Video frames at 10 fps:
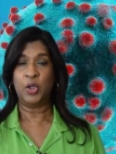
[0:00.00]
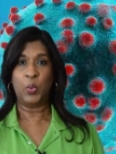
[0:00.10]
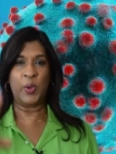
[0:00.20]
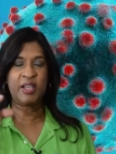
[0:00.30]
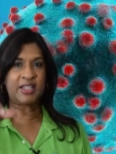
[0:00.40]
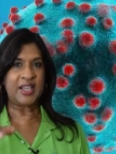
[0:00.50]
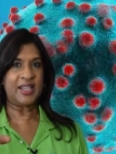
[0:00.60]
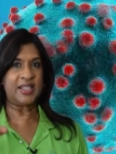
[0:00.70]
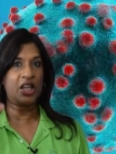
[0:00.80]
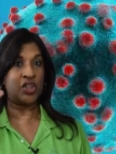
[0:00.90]
We
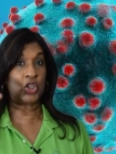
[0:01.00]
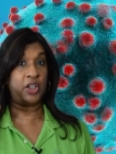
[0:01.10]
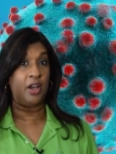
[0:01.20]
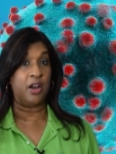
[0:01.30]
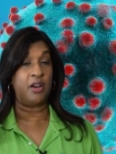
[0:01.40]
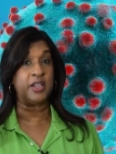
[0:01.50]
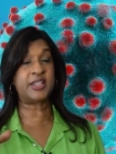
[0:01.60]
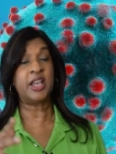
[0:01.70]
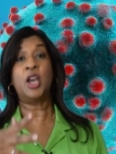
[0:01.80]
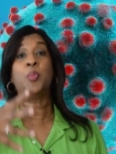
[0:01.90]
said it
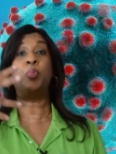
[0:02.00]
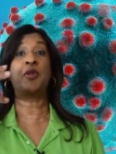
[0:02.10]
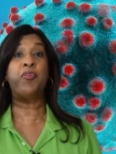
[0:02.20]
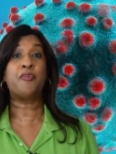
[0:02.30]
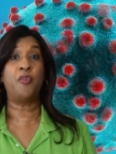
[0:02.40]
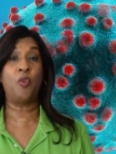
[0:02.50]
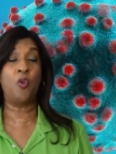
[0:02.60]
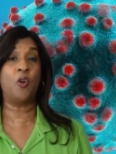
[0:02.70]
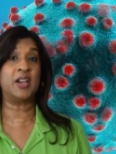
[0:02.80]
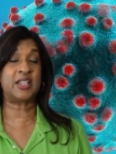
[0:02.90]
occurs
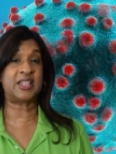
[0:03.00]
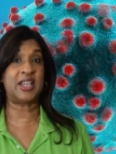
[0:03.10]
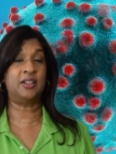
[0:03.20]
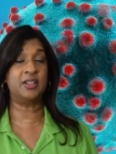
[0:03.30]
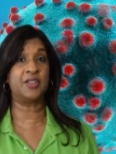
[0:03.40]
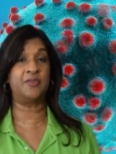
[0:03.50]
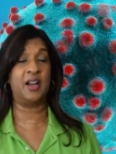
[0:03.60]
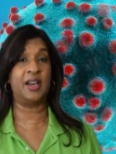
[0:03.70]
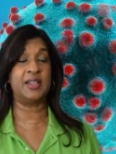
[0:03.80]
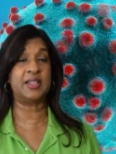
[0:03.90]
before a cell
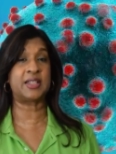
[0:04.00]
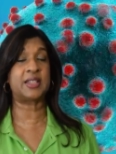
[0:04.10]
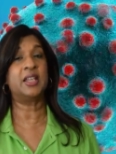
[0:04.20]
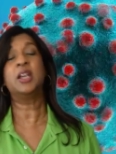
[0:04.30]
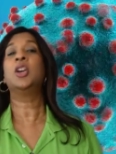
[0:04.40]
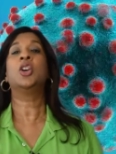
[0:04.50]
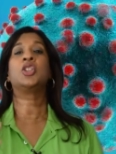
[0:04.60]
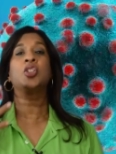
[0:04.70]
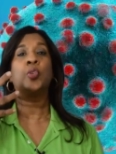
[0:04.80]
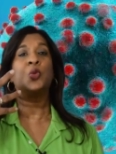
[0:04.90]
divides.
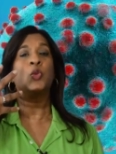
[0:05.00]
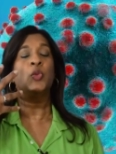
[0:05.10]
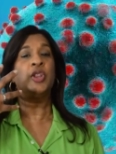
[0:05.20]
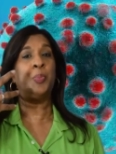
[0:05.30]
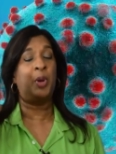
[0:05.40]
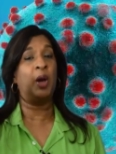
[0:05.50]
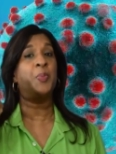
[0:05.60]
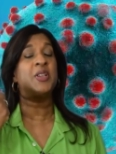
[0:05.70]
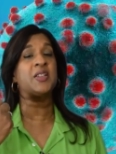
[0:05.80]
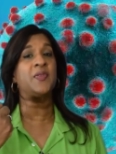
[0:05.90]
So the
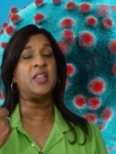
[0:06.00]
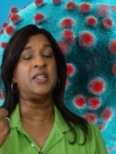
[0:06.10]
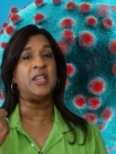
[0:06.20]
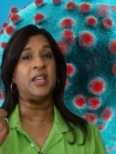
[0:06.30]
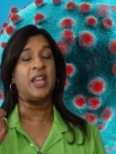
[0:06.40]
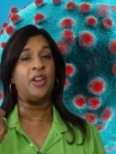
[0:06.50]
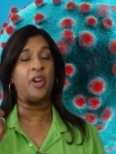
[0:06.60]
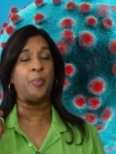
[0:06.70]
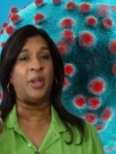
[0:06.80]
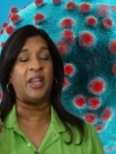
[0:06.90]
purpose of the DNA
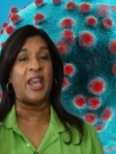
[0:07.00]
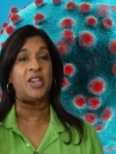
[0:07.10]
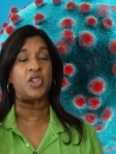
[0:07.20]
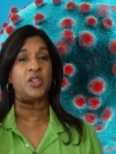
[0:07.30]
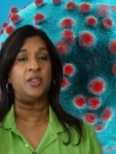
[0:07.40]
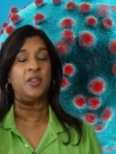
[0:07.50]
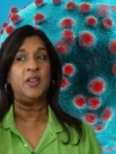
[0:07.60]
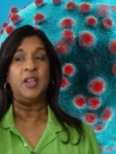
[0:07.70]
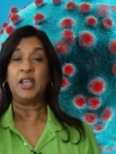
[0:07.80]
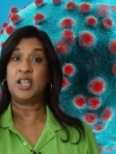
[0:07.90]
replication
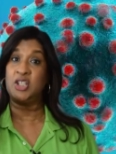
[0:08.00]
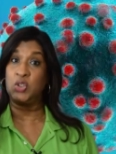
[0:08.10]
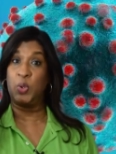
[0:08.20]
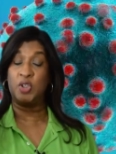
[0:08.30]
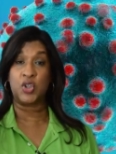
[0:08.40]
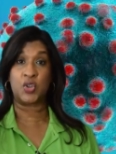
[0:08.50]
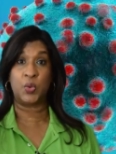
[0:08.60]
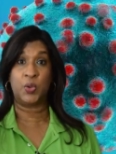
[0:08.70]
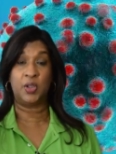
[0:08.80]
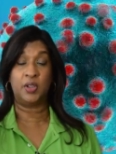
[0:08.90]
is to
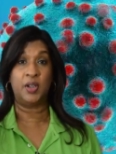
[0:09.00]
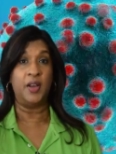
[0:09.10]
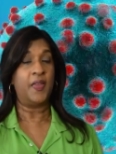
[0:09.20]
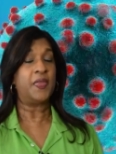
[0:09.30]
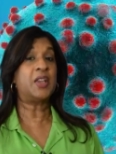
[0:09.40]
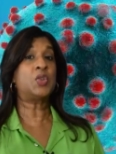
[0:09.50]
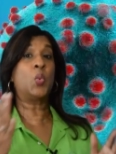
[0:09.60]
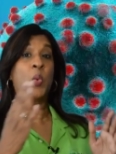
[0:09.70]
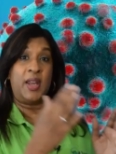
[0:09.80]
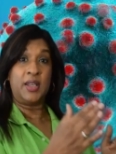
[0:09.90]
ensure that
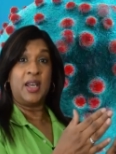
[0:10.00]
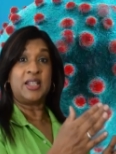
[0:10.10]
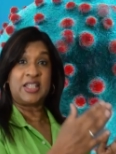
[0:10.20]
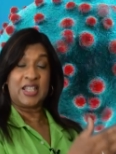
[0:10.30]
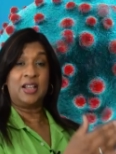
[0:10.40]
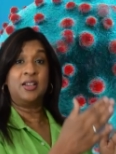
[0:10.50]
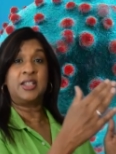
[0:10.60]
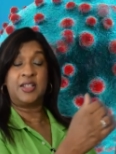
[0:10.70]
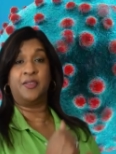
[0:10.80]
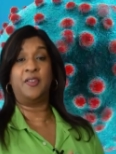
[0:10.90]
when
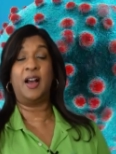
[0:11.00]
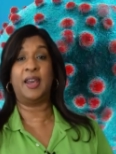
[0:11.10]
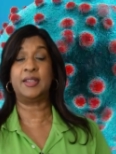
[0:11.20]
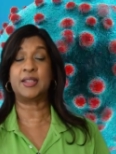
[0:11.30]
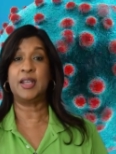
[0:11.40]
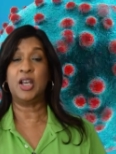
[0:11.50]
cells divide,